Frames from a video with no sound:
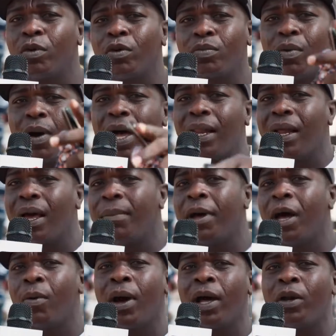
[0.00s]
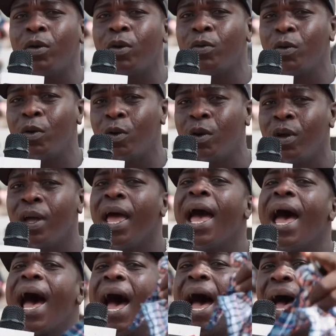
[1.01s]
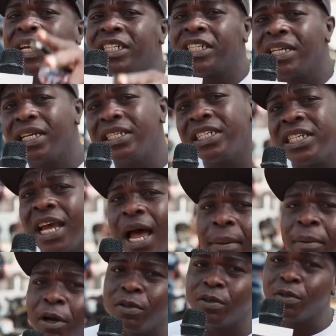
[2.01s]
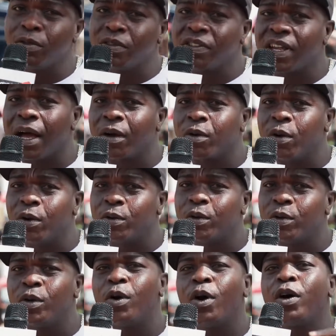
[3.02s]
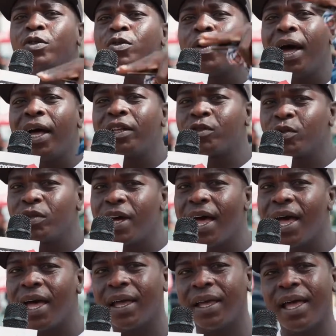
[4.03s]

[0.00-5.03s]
Bobala, my wallow, I shamandru, Sako, or do I to a